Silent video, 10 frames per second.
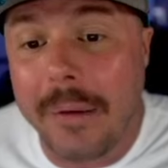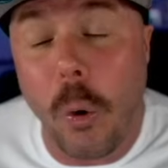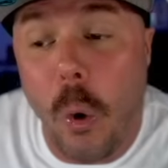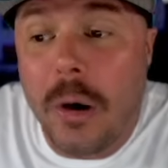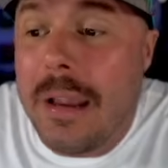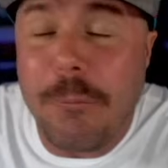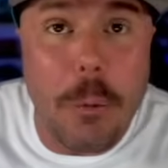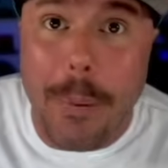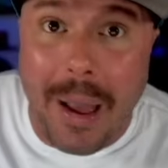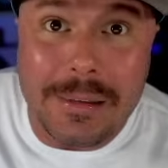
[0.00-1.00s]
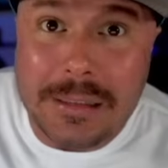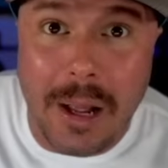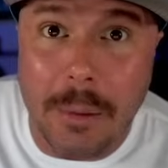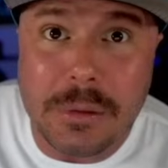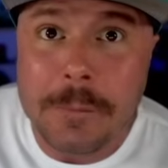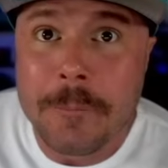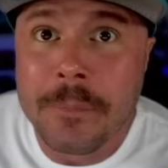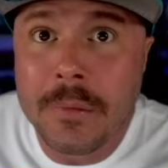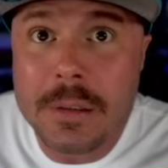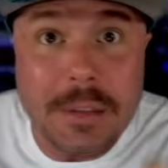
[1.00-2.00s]
or if you buy stubs,
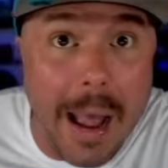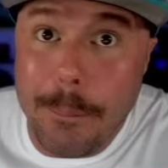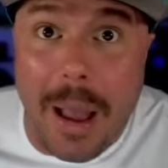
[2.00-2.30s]
stop